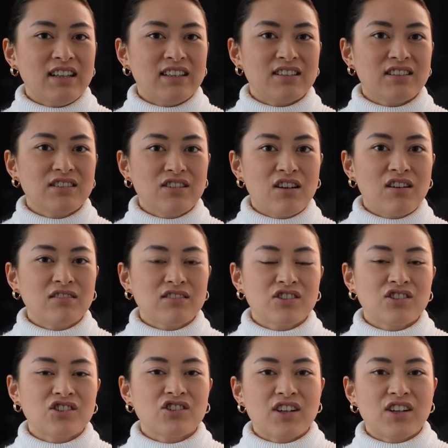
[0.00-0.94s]
is not
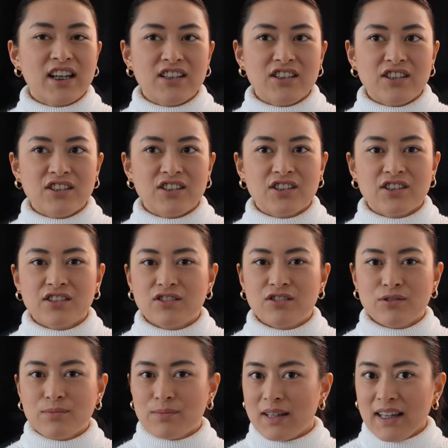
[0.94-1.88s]
strange
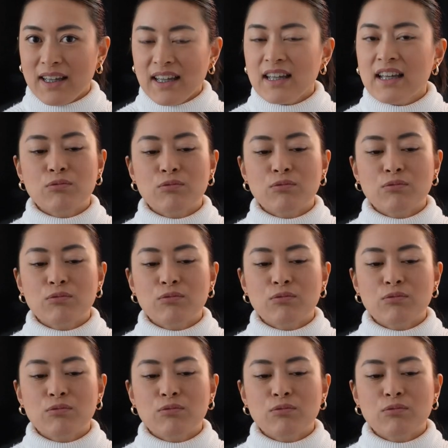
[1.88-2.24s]
to me.